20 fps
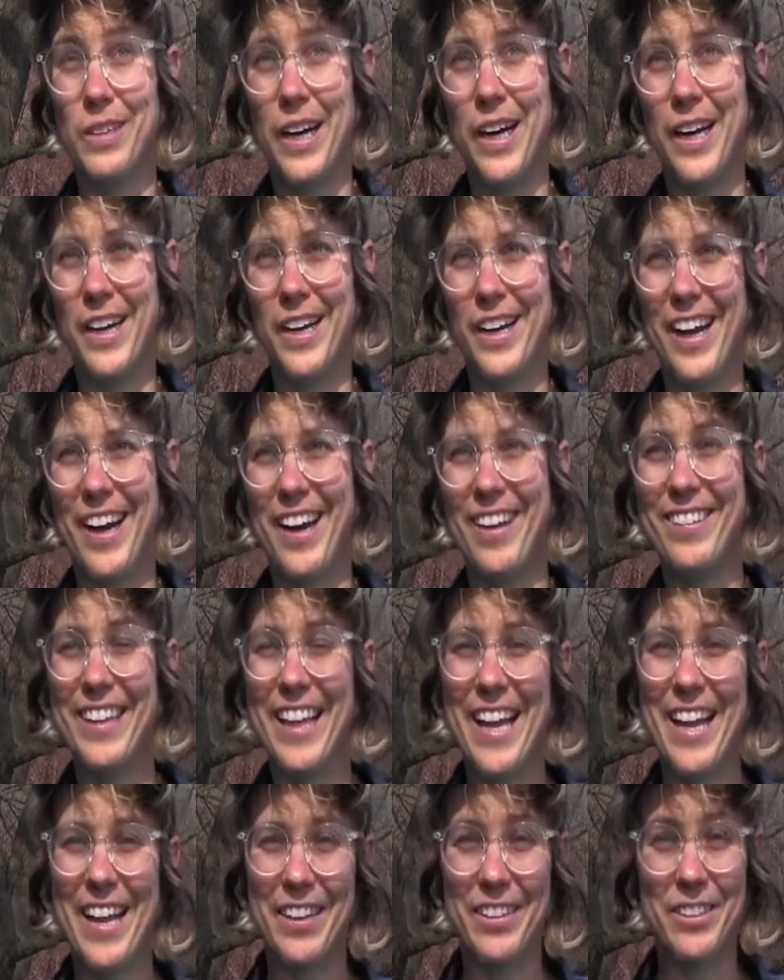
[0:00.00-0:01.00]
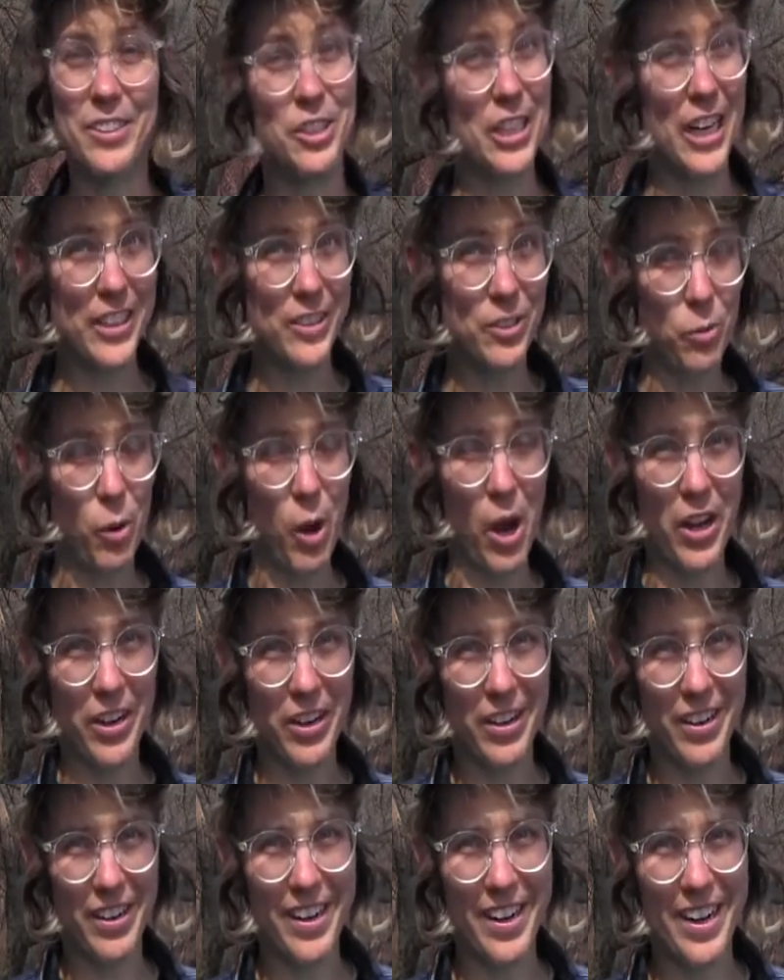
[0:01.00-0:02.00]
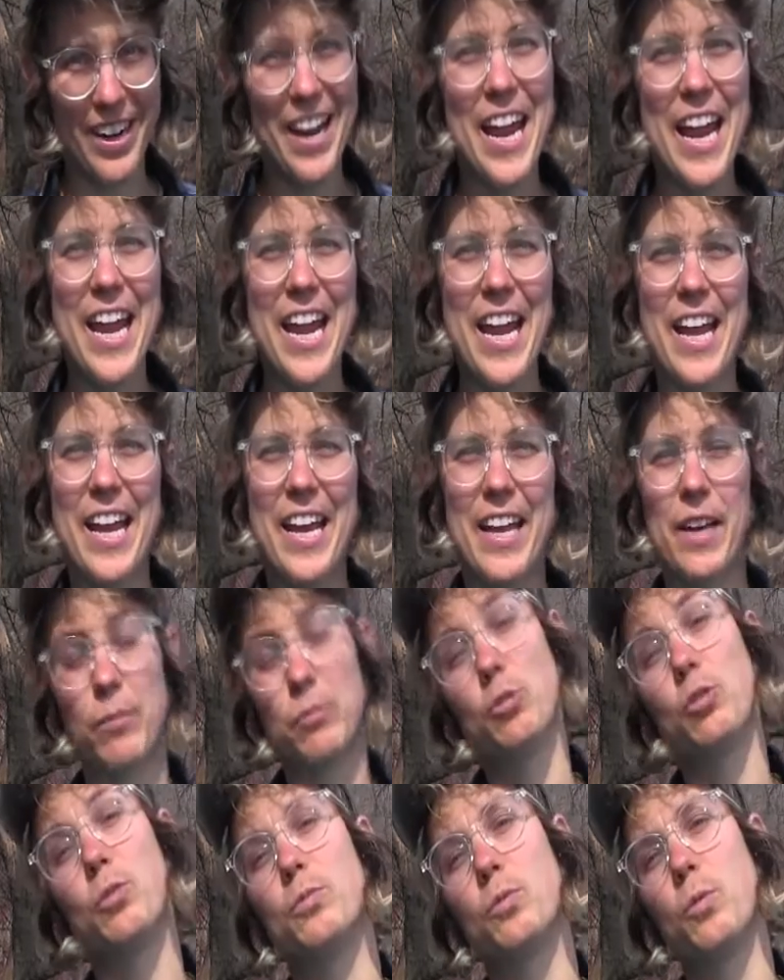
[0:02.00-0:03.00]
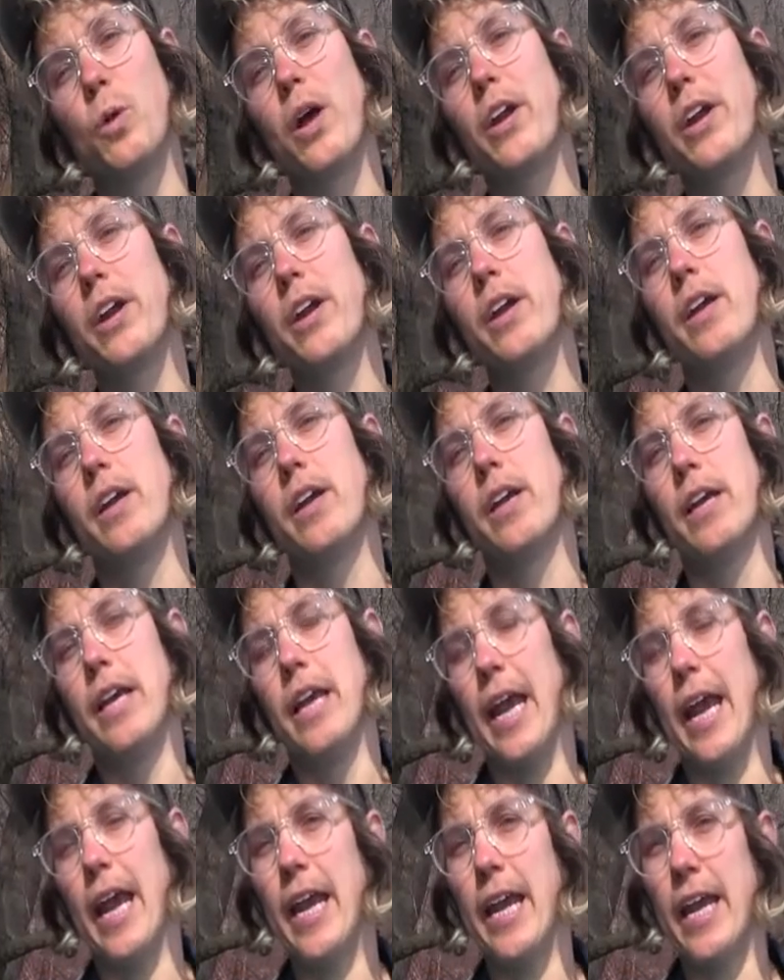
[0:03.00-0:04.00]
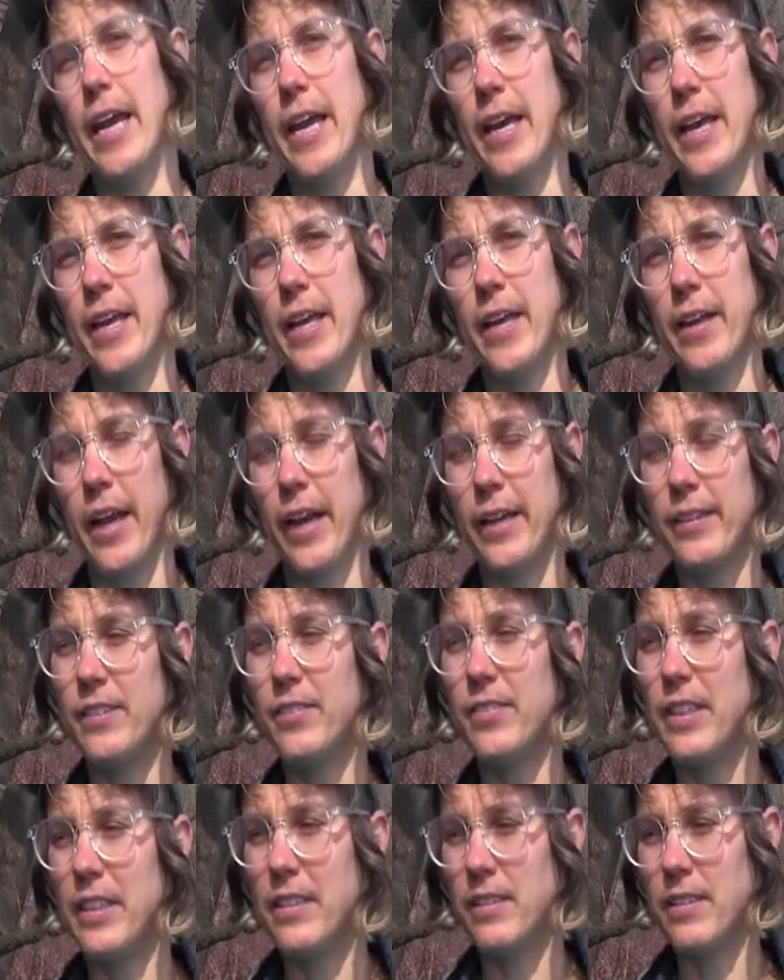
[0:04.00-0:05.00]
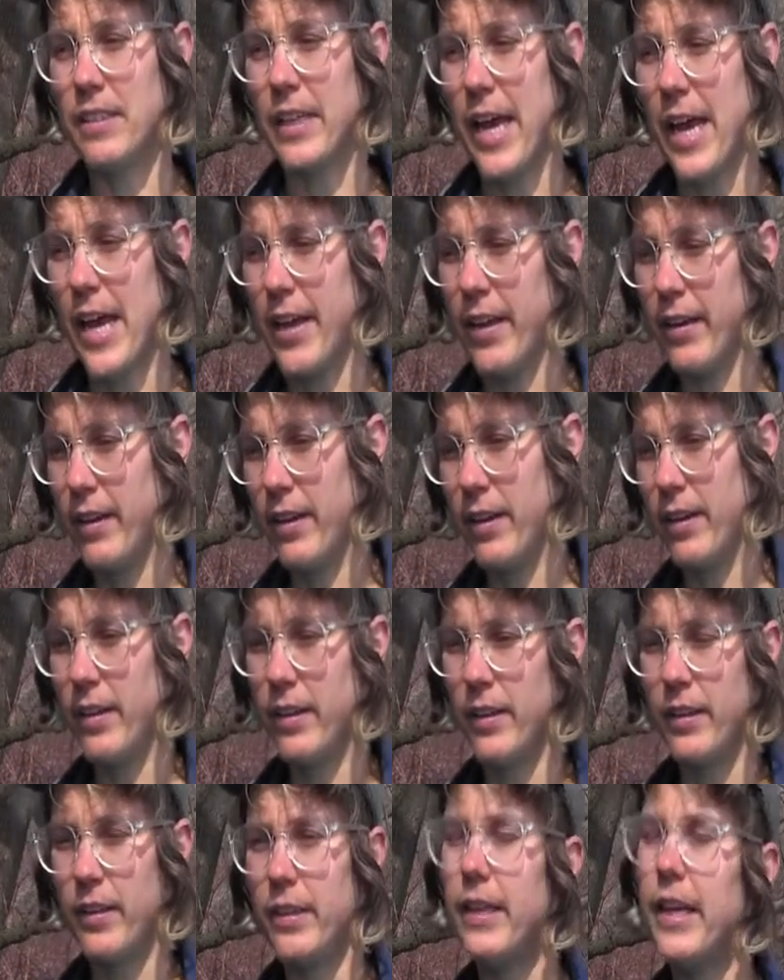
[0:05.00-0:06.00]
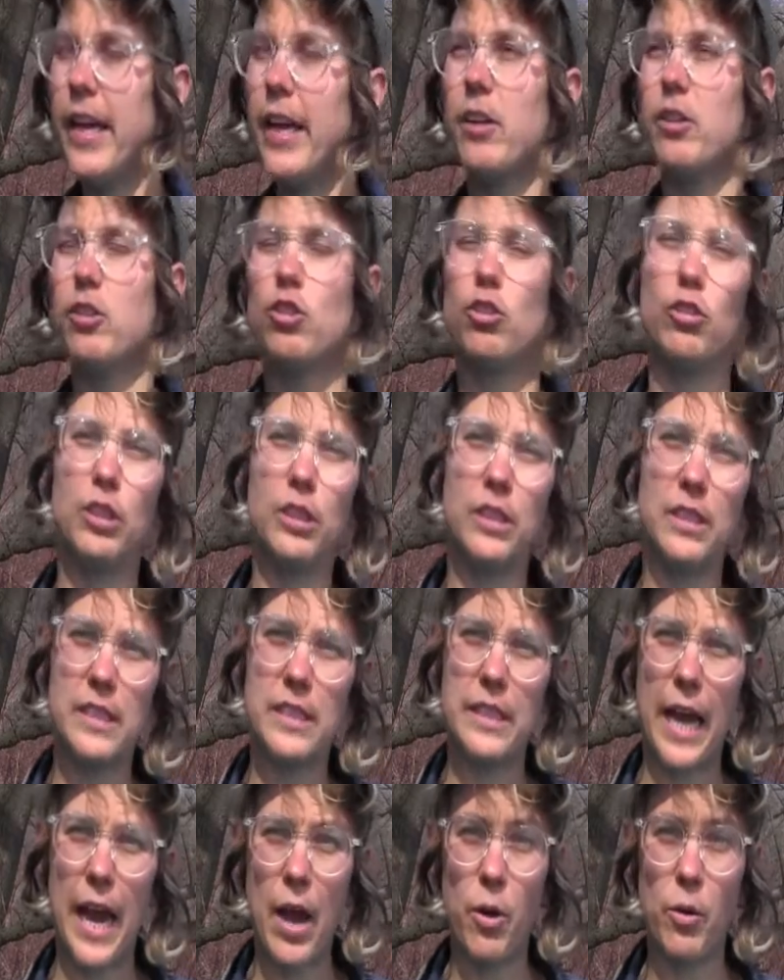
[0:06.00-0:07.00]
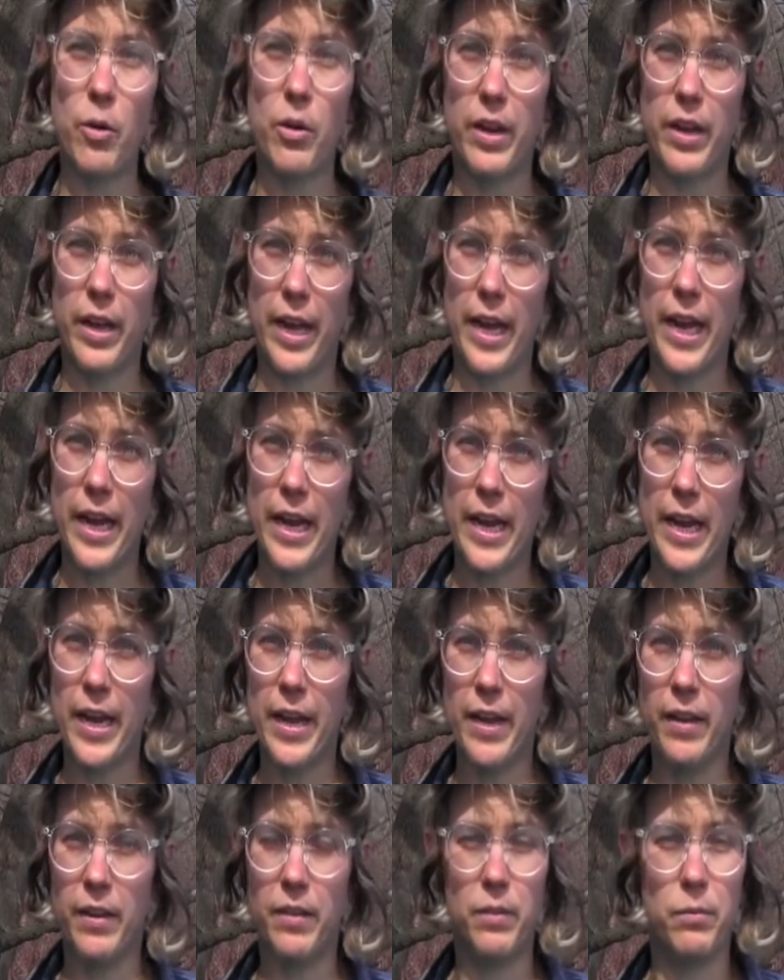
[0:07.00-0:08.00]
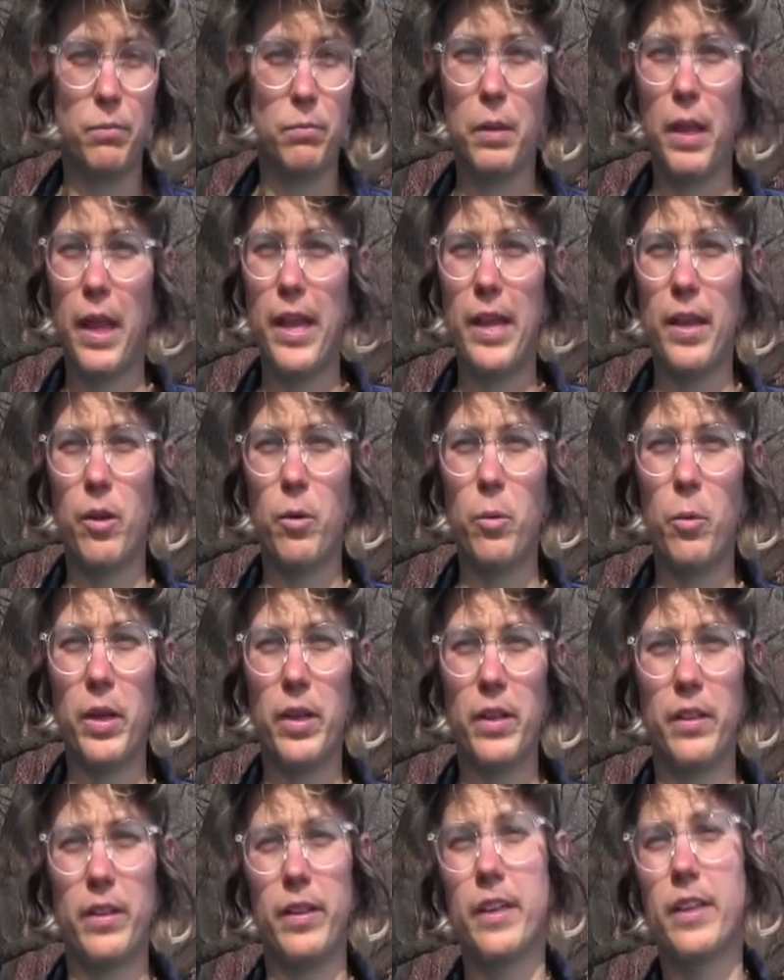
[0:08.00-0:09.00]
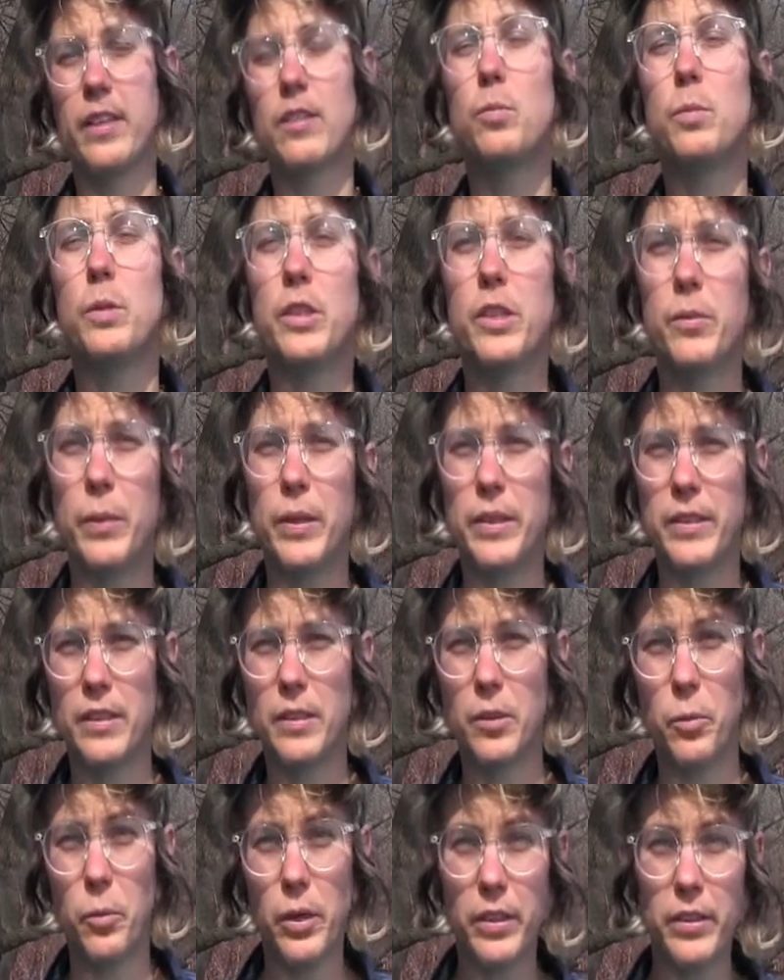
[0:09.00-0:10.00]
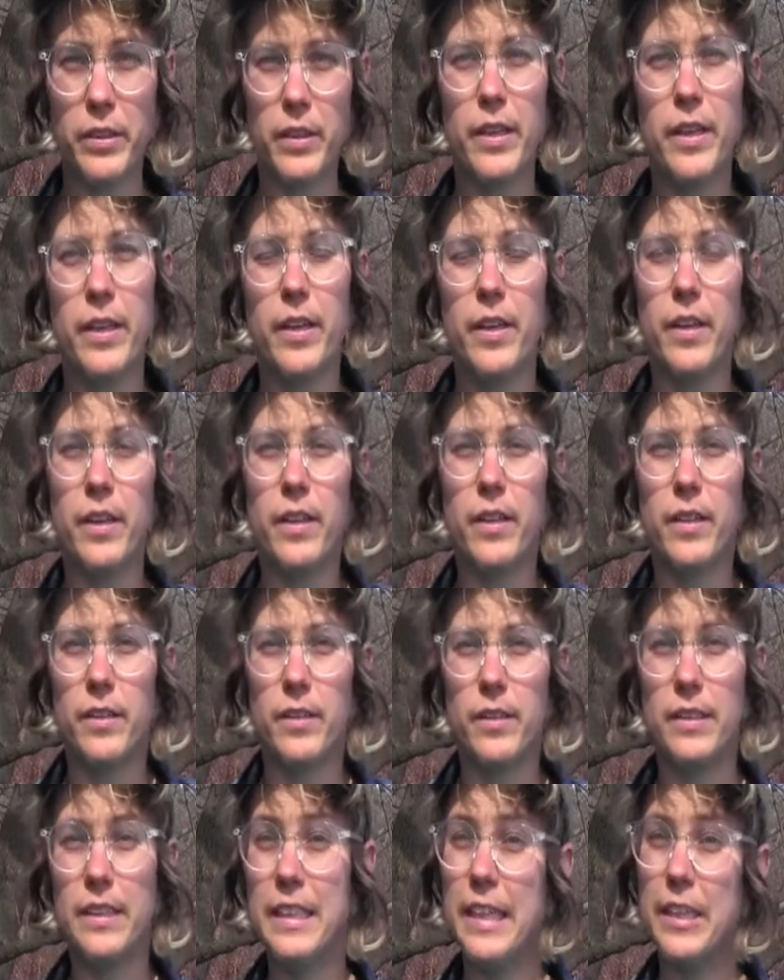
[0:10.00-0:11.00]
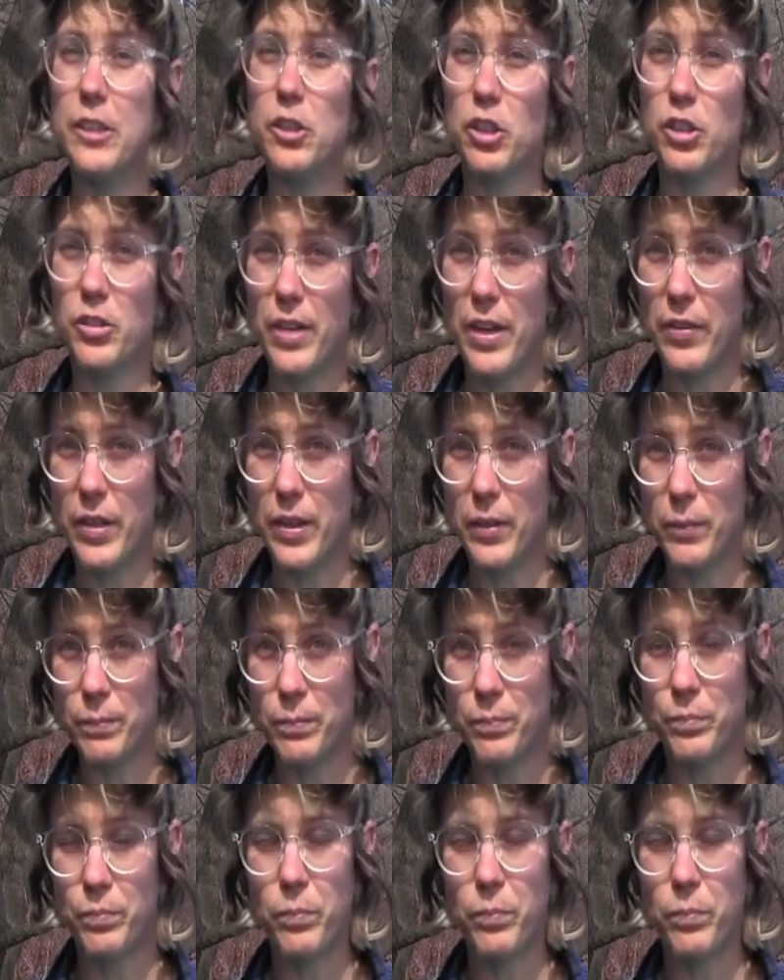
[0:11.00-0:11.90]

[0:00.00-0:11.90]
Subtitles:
how land sheds water and absorbs water, and activities that get our students out and playing with and experimenting with the nature around them.